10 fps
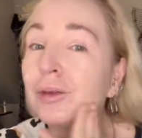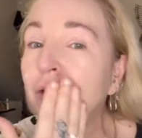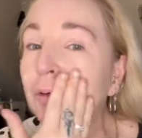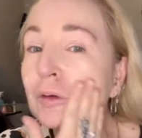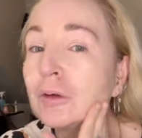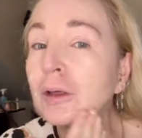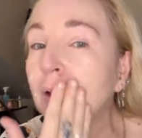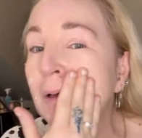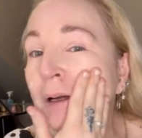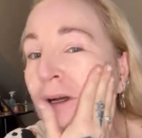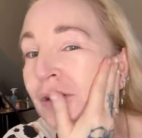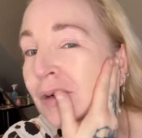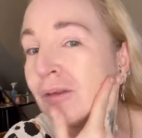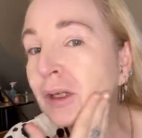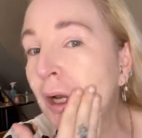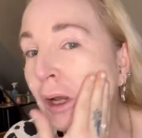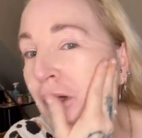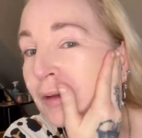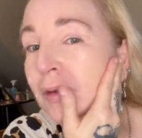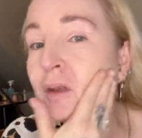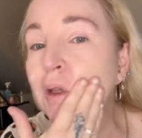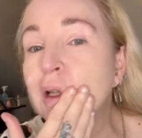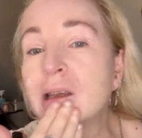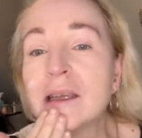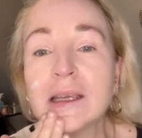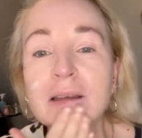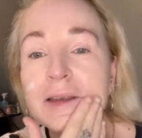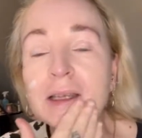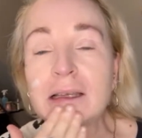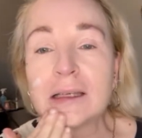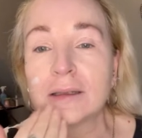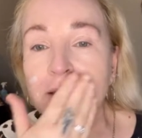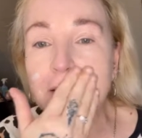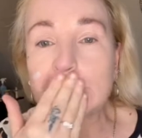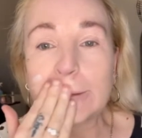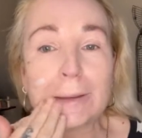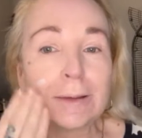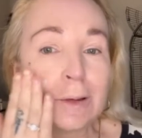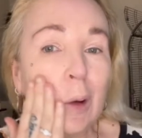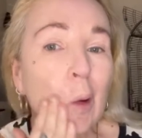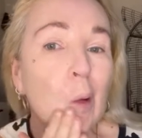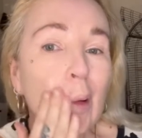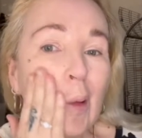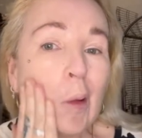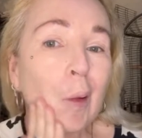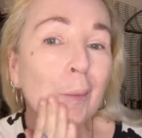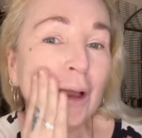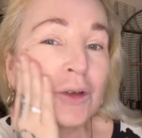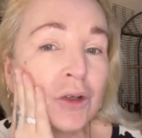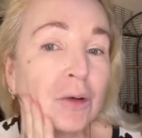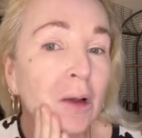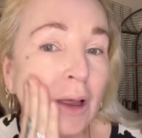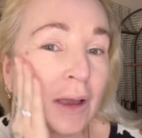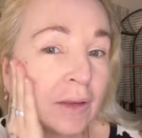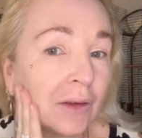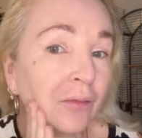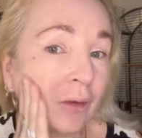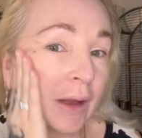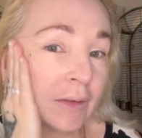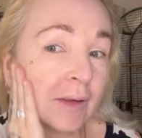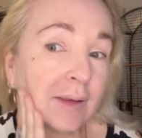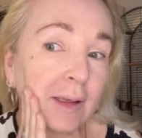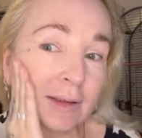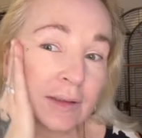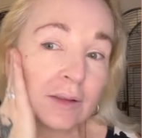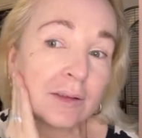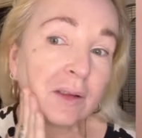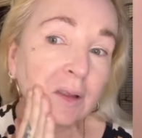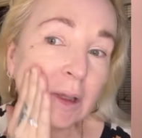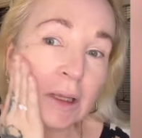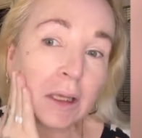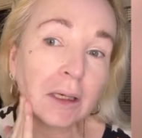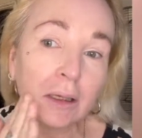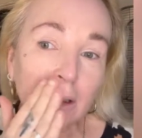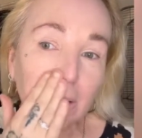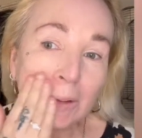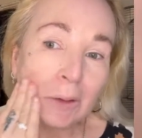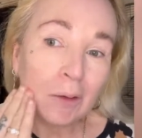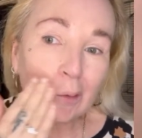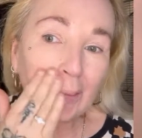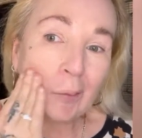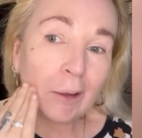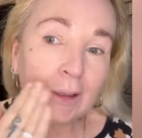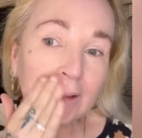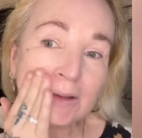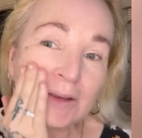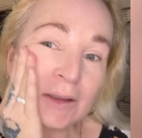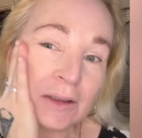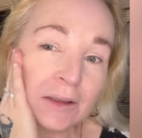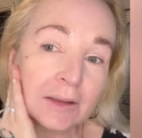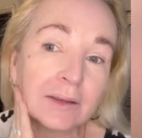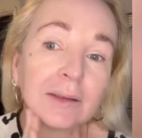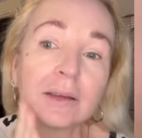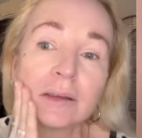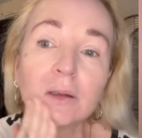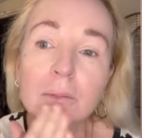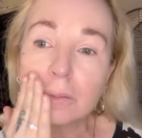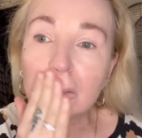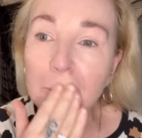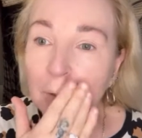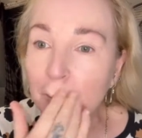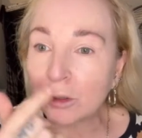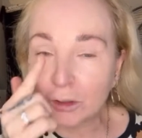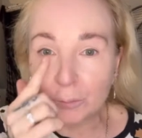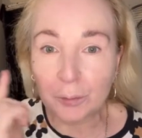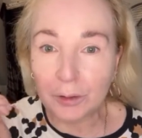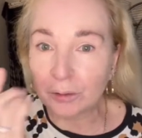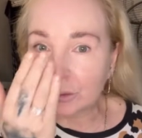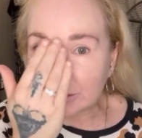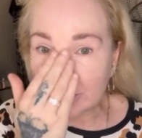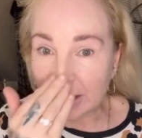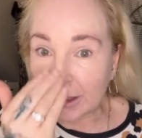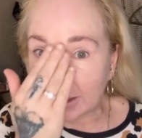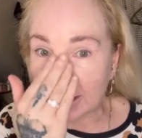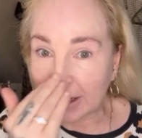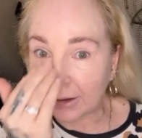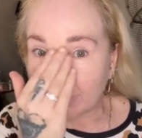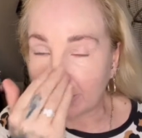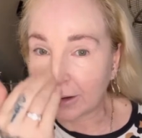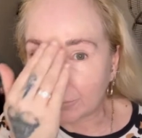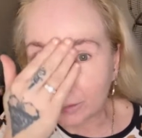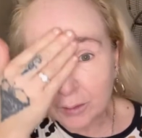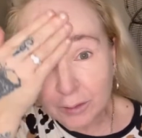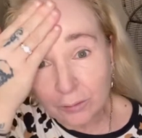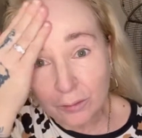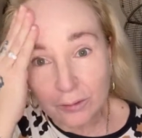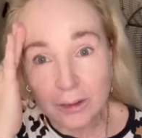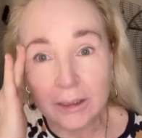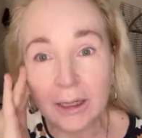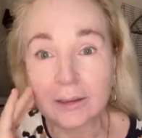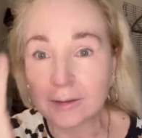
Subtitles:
not usually, I don't really like the sticky consistencies. But I do like the effect this has on the skin. It really does. I'm not going to put it under the eye area because I've already, like I